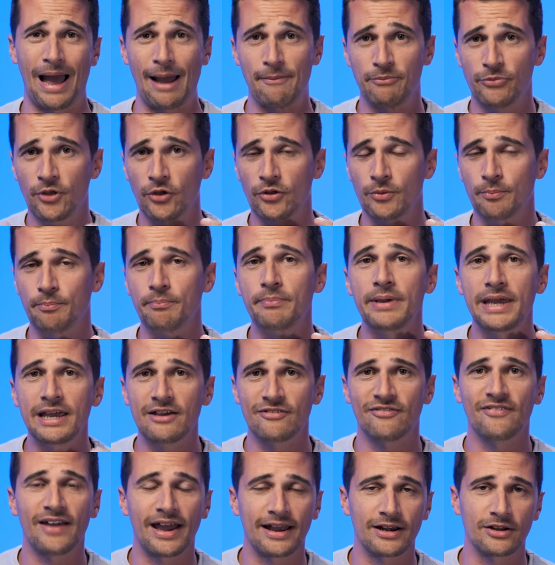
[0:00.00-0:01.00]
I'm not a big
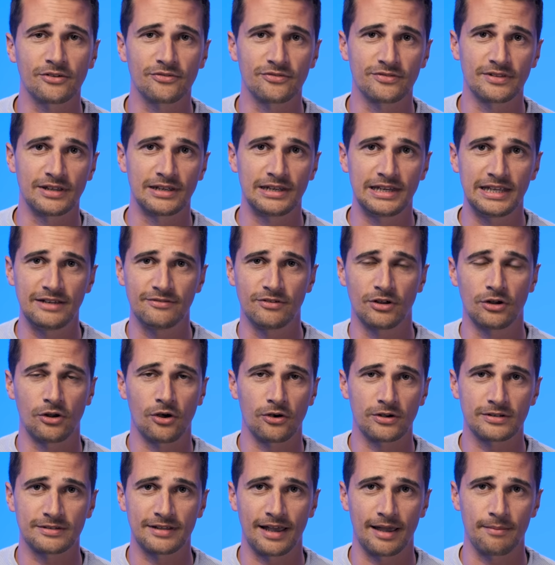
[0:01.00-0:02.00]
fan of the lever
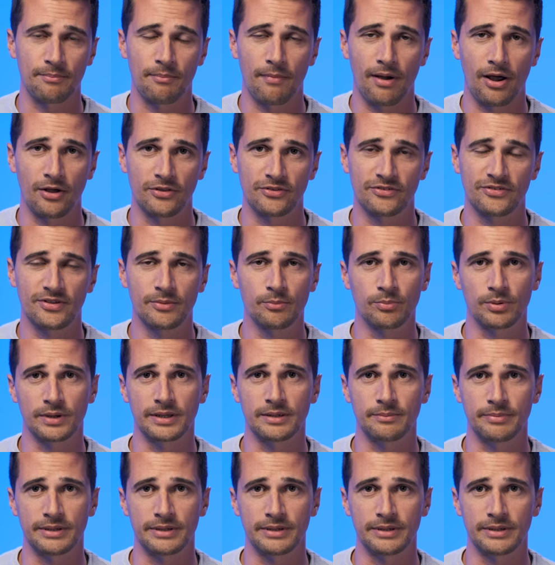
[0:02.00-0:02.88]
lock type mount simply